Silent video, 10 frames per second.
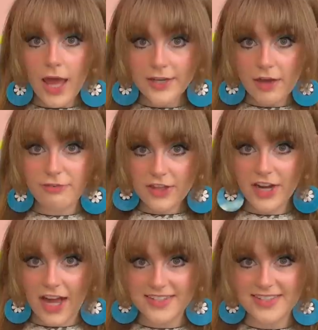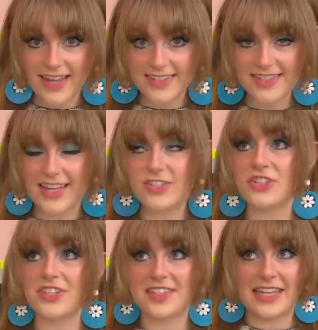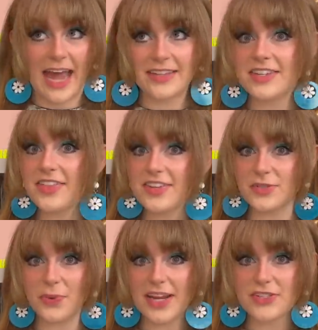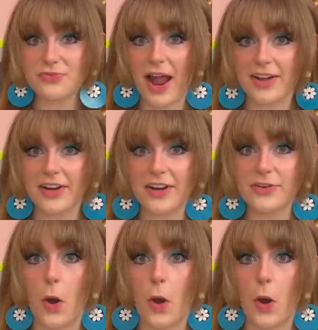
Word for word: Enough of the nonsense. Let's just get to this week's record,